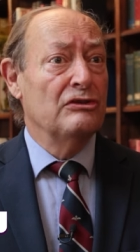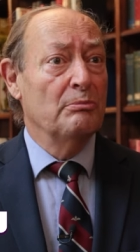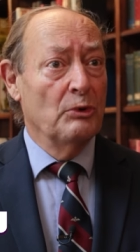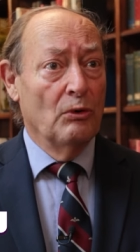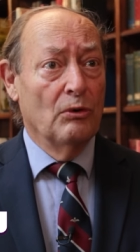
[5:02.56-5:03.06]
is
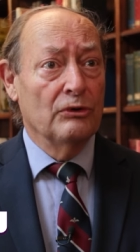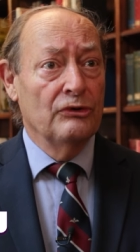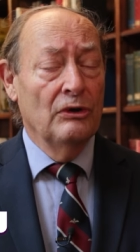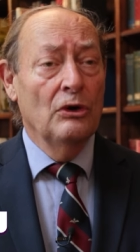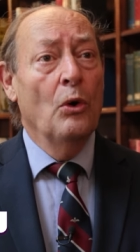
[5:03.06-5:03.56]

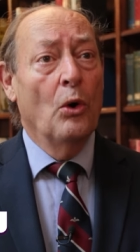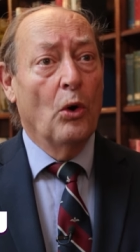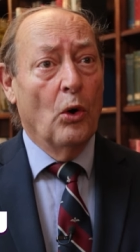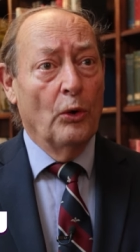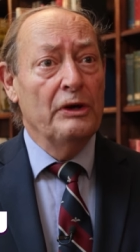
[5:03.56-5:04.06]
abroad,
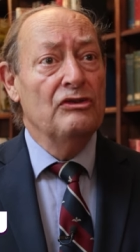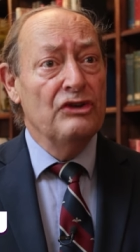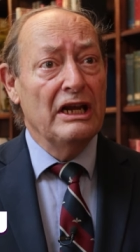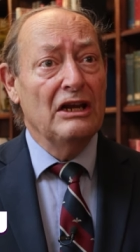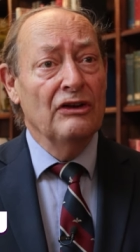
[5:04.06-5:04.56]
or
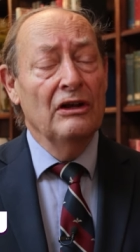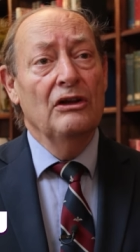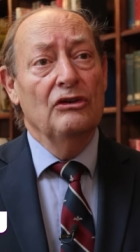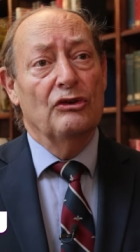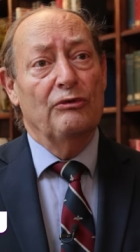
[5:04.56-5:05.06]
indeed
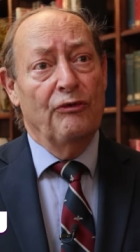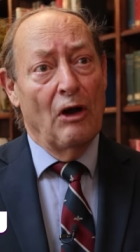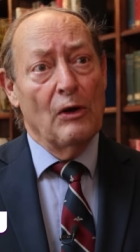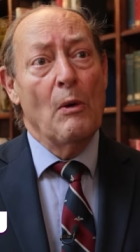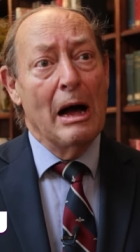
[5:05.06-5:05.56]
to
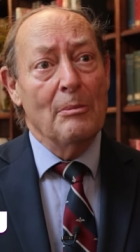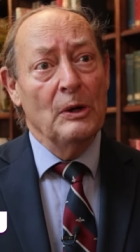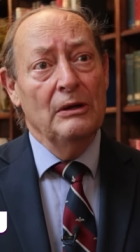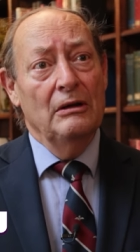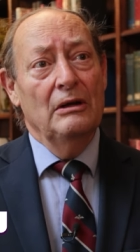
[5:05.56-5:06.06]
follow
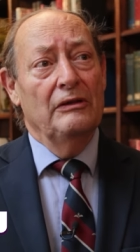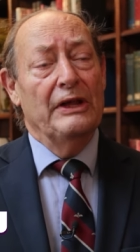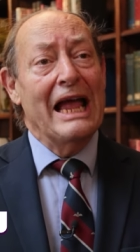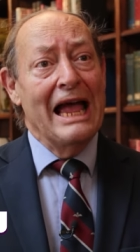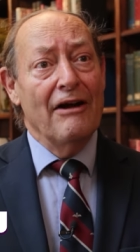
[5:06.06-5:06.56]
up
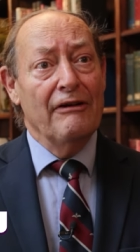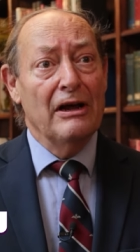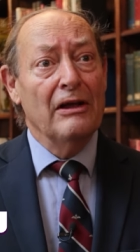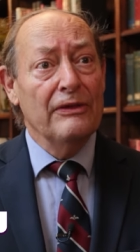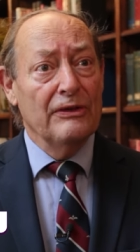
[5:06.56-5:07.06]
the
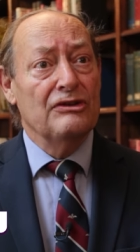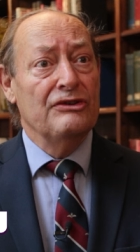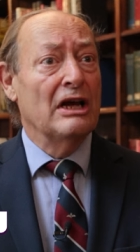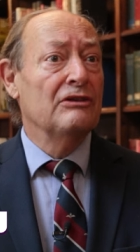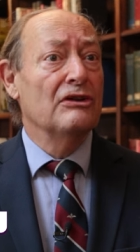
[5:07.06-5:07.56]
area that
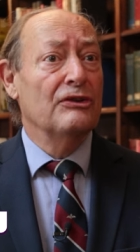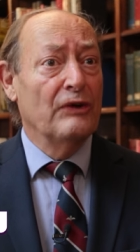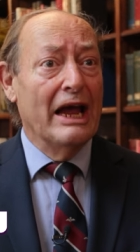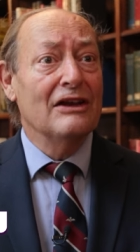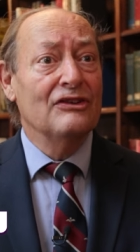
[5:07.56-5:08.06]
is under
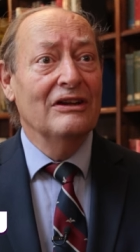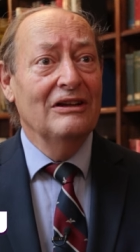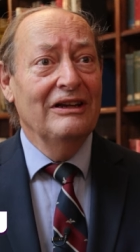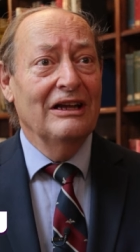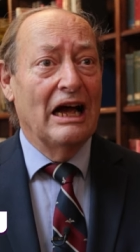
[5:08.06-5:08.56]
threat
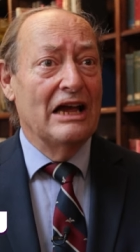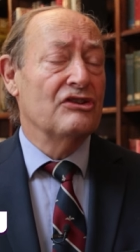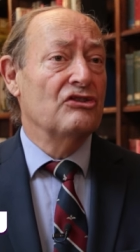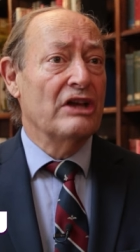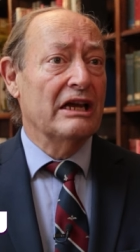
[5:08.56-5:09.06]

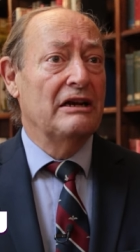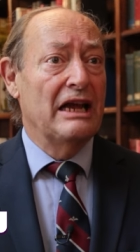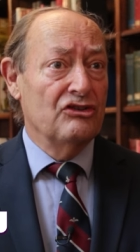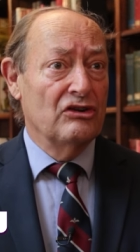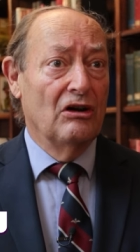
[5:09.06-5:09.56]
as a second
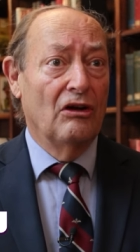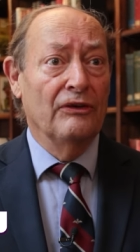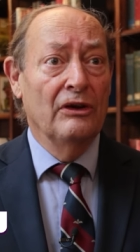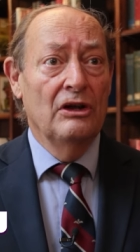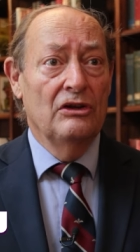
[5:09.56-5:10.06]

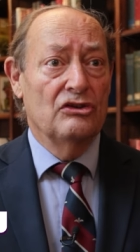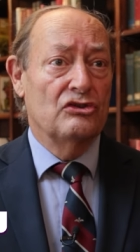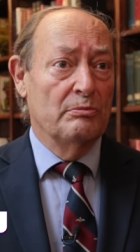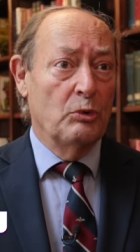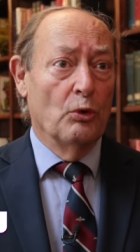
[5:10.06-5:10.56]
echelon to
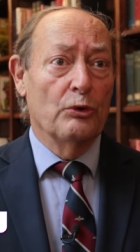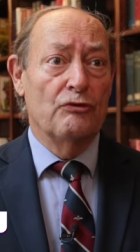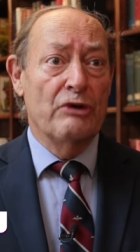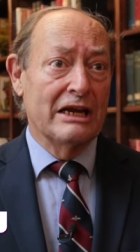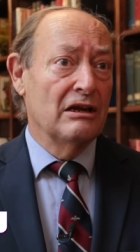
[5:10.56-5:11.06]
support
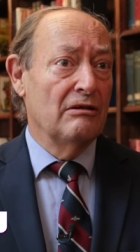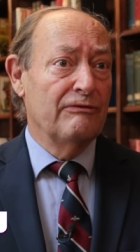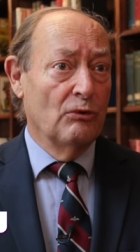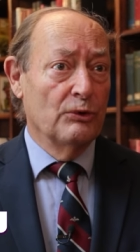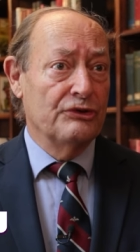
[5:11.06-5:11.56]
the regular
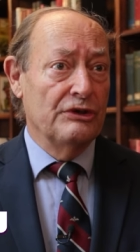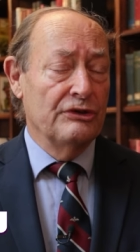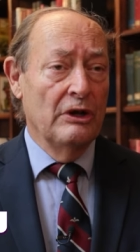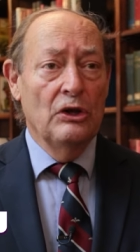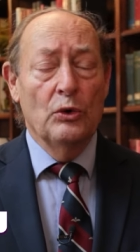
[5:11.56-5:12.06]

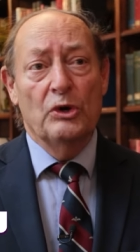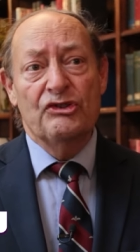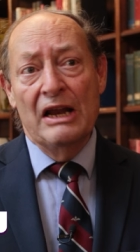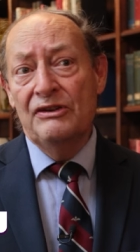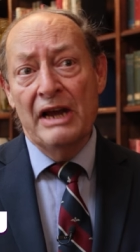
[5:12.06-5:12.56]
forces,
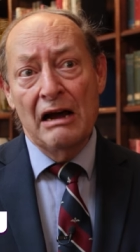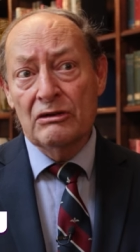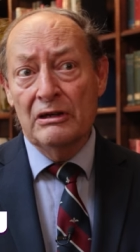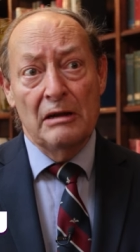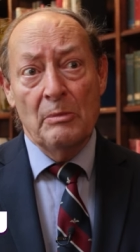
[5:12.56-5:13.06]
which
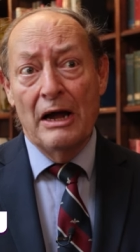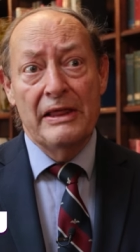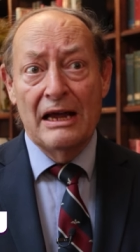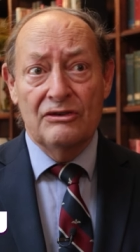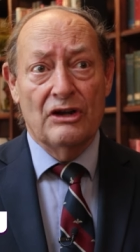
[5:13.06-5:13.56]
undoubtedly
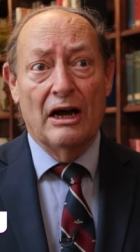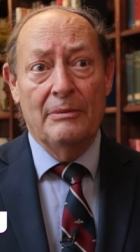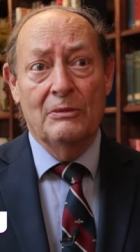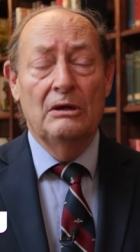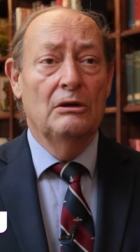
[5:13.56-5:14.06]
by that
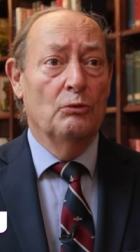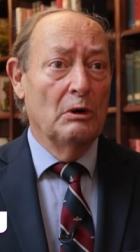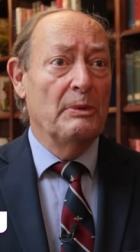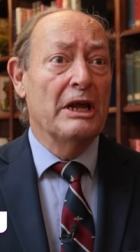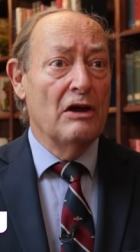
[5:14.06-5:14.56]
time
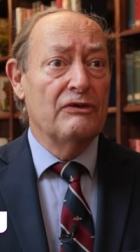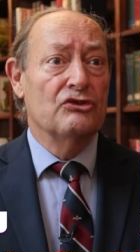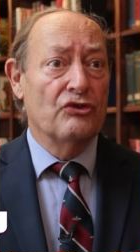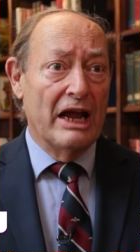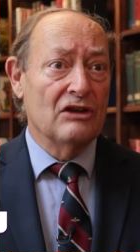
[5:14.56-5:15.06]
will be
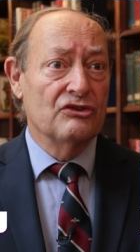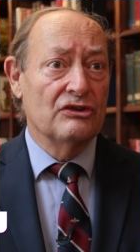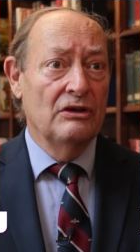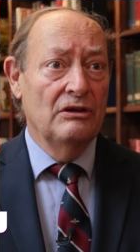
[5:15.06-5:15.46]
overstretched.